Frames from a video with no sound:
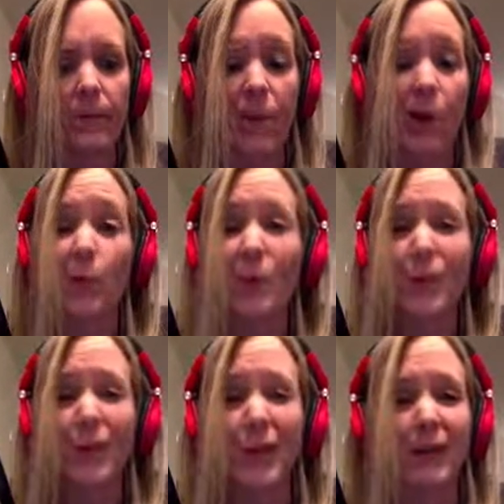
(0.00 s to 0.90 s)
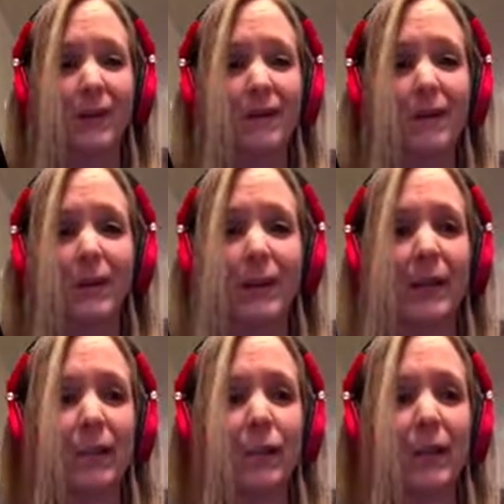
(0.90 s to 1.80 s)
All we're doing,
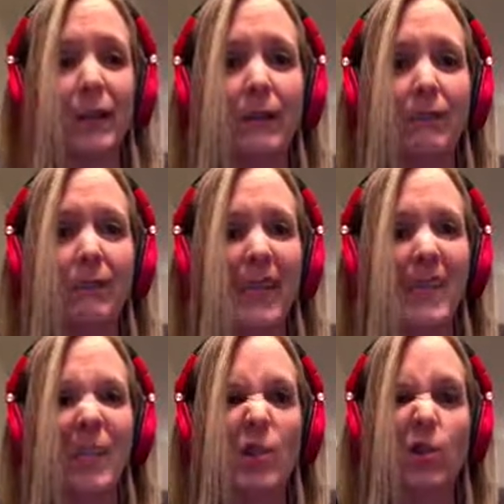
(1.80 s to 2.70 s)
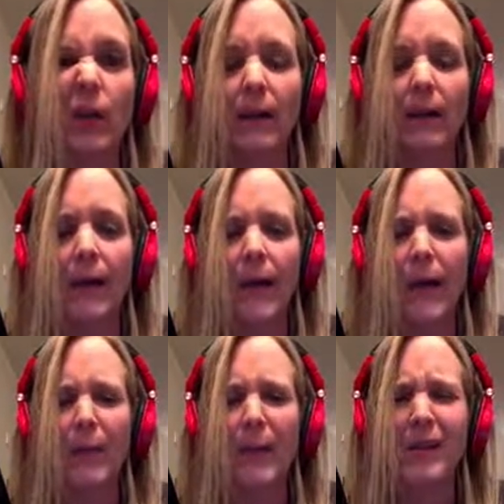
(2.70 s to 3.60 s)
really easy trick.
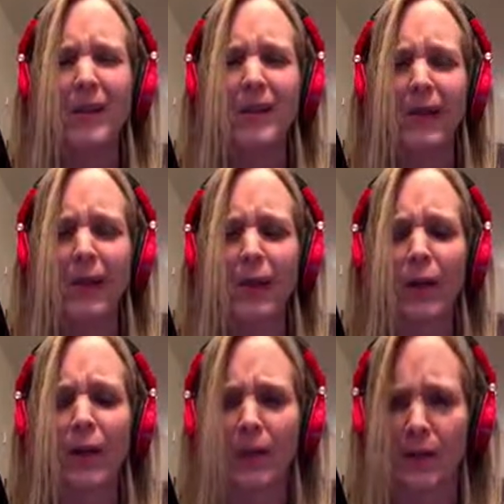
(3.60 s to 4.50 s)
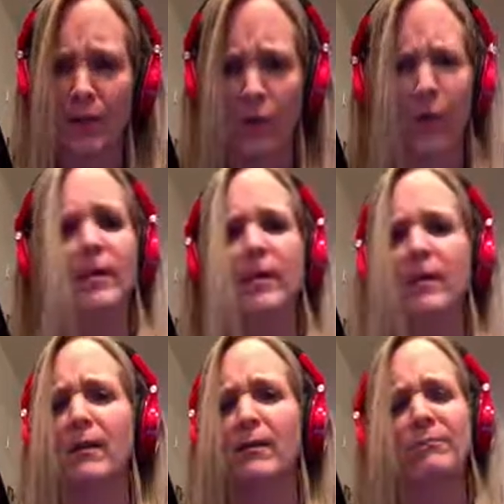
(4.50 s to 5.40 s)
And it makes it sound like a
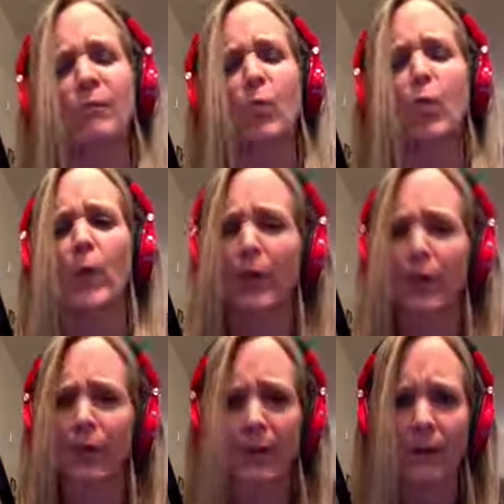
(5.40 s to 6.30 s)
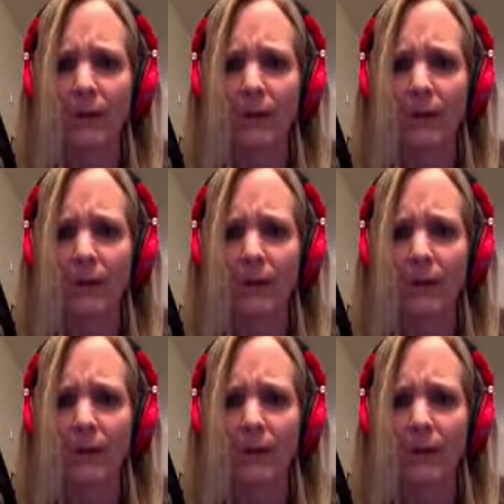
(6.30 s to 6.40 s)
crazy, weird